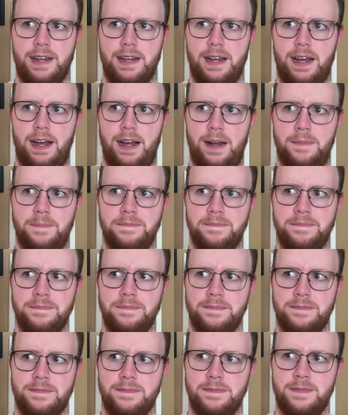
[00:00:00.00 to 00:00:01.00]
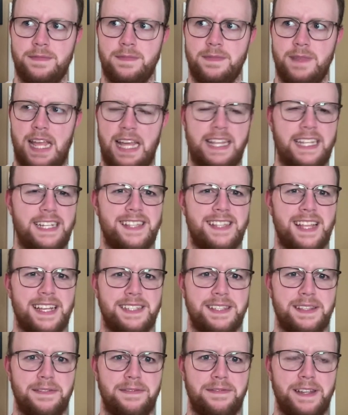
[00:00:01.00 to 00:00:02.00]
At least
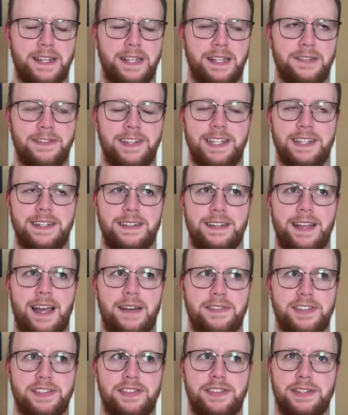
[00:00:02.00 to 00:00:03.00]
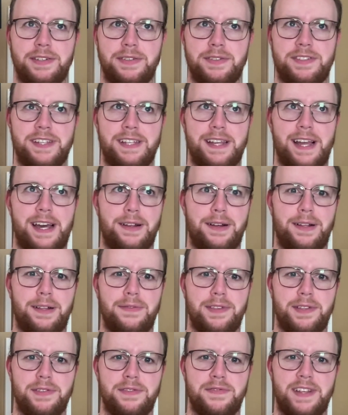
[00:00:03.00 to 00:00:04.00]
that's the feel of it. Obviously, you'll see not all
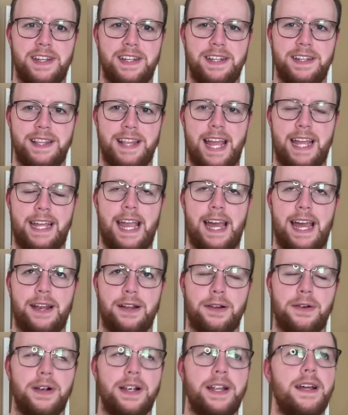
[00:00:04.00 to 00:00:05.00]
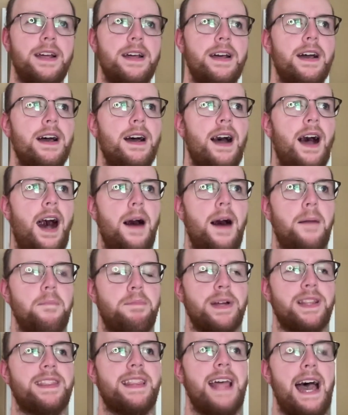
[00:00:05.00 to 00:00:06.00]
of those fit into that category.
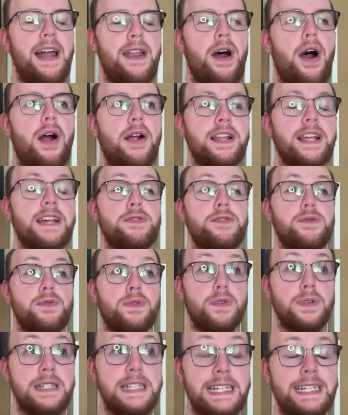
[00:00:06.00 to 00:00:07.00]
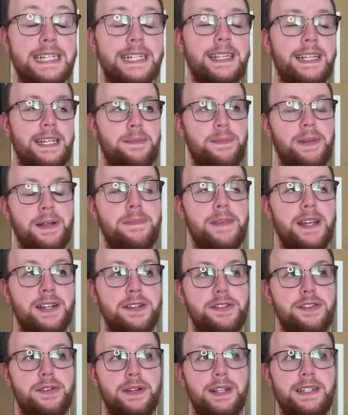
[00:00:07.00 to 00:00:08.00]
But that art has really been
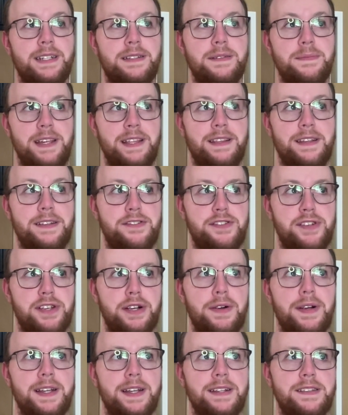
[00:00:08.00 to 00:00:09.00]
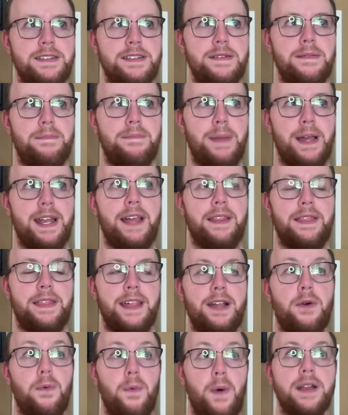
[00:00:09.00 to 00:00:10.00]
ministering to me this year, and has been, I
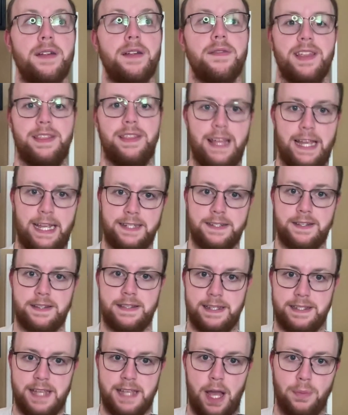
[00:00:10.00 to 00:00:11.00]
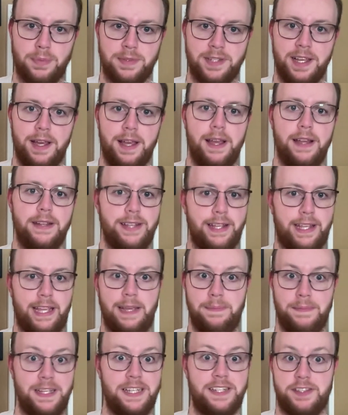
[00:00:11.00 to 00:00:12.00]
think, one of the things that's helped to
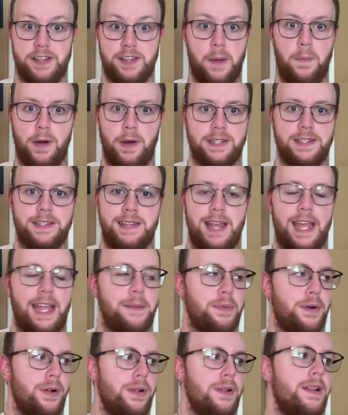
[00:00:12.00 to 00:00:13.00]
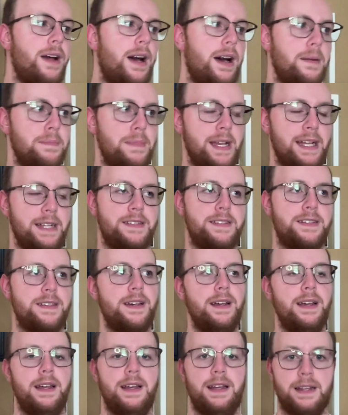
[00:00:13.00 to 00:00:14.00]
keep me somewhat stable amidst
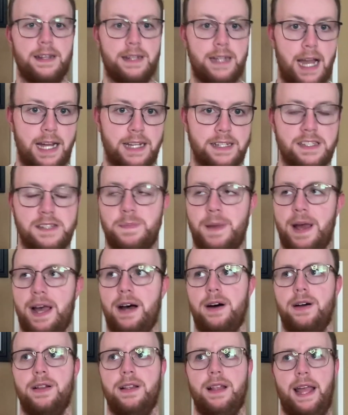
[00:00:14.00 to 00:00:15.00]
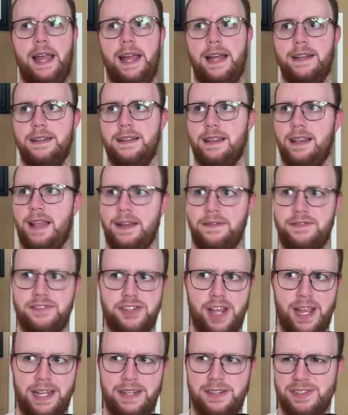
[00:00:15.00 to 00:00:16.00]
Godspell and life
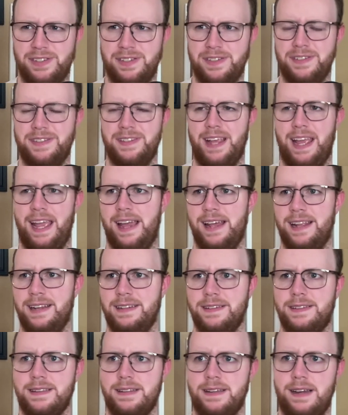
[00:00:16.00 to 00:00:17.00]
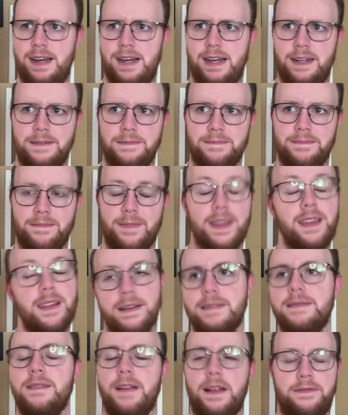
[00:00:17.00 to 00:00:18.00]
changes and,
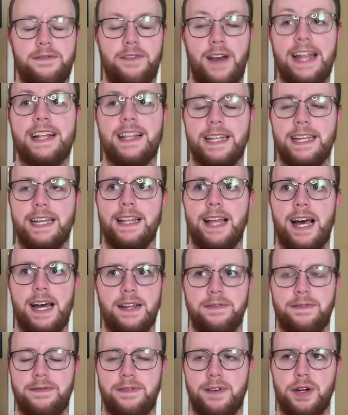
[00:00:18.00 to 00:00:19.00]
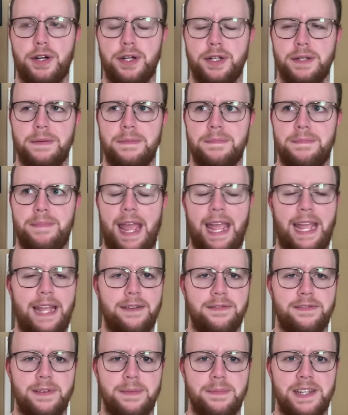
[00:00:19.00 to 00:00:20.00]
frankly, a lot of hurt and
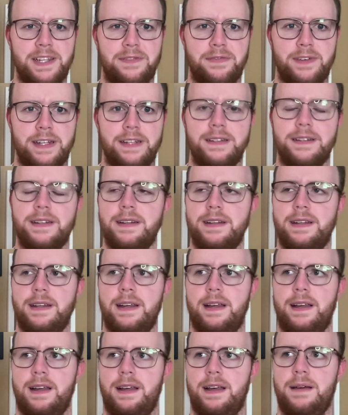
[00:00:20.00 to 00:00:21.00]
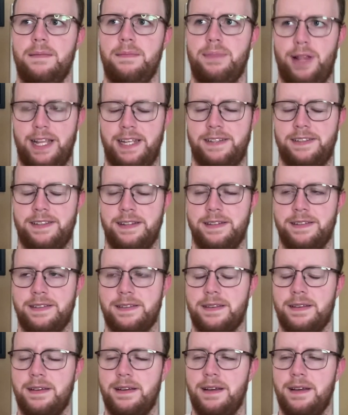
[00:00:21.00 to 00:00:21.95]
pain from different places.